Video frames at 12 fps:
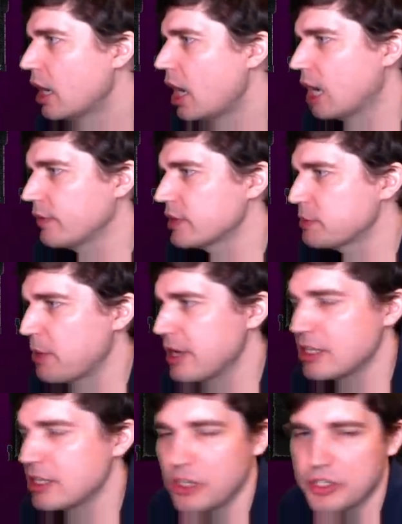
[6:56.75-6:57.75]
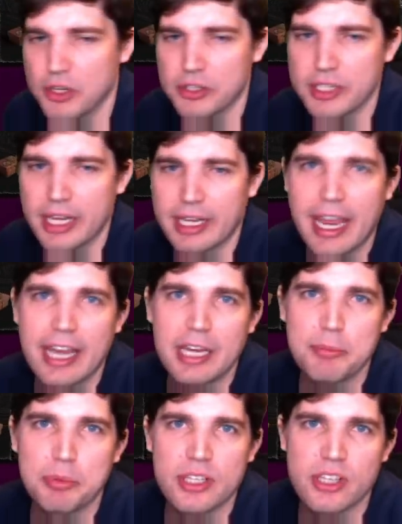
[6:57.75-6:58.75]
Harvest present just looks like an 80
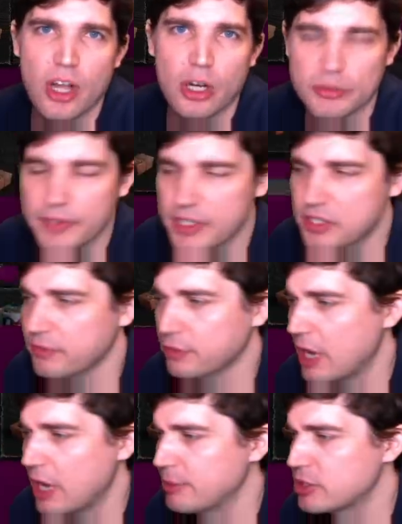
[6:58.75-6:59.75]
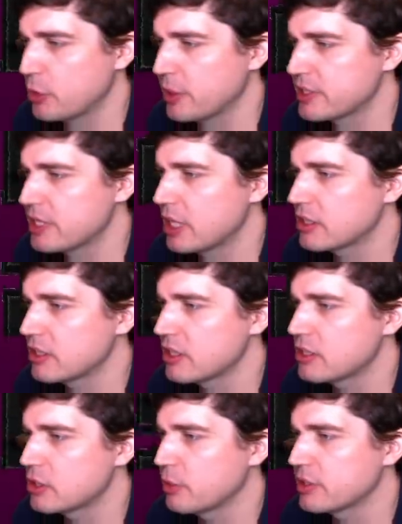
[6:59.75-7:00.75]
plus harvest for how much it quick sells because
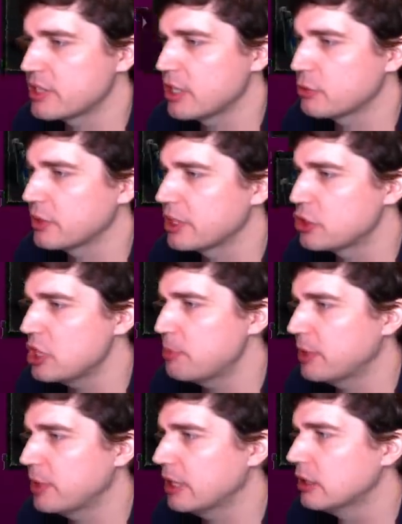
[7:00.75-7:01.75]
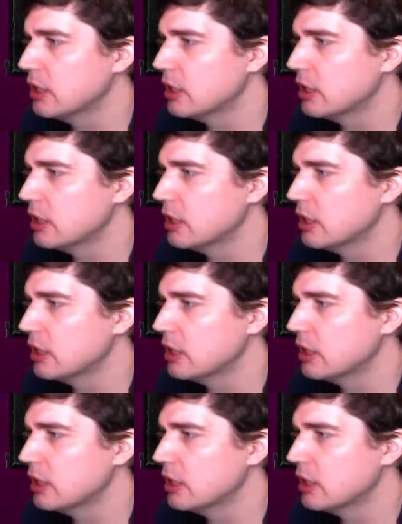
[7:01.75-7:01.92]
this quick sells really cheaply.